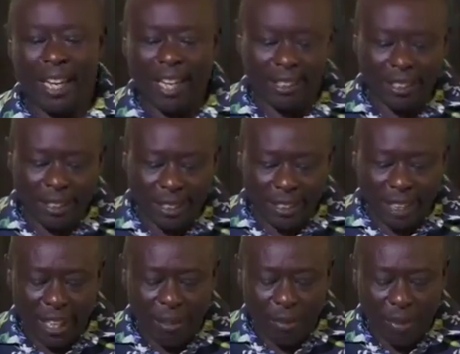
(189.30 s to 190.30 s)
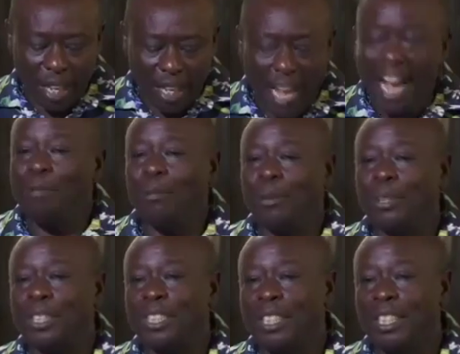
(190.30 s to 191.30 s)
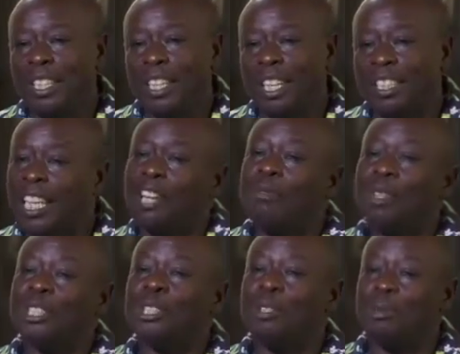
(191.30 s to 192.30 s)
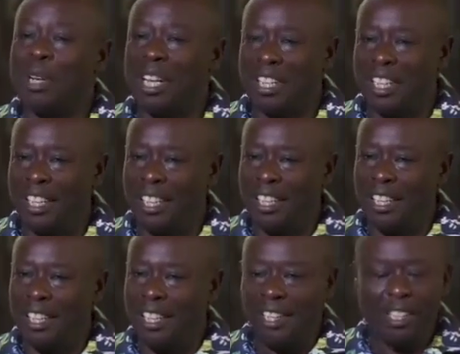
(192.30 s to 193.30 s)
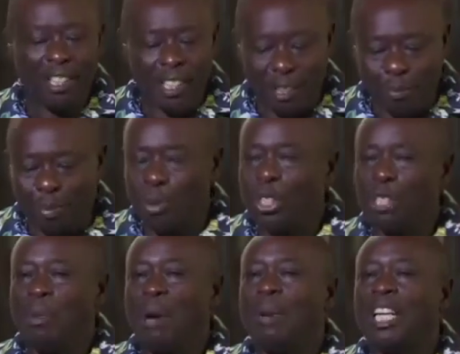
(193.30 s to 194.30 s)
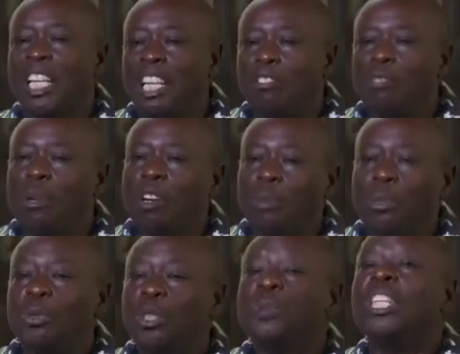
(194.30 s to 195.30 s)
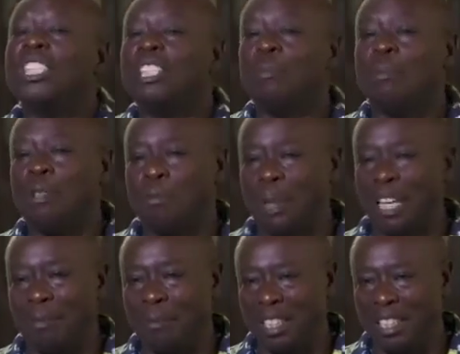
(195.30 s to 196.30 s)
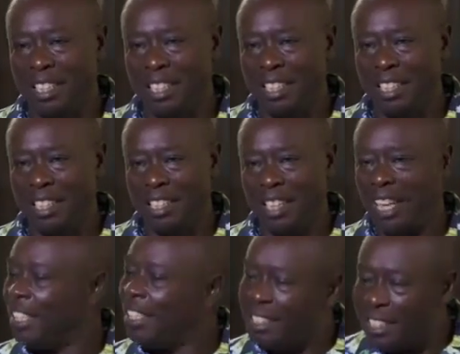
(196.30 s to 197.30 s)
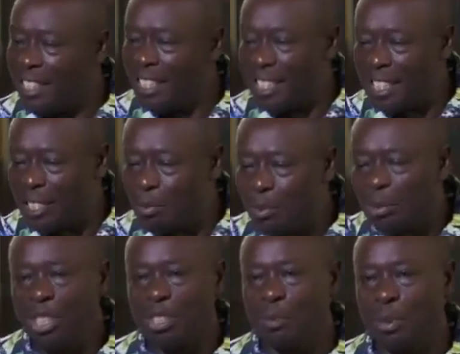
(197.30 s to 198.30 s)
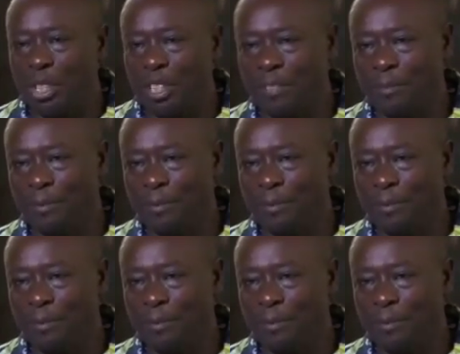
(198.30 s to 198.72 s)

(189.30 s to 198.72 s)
As a young boy, a son of a single mother, he brought him up and gave him an opportunity. He's a member of parliament. And he said, let us build this boy.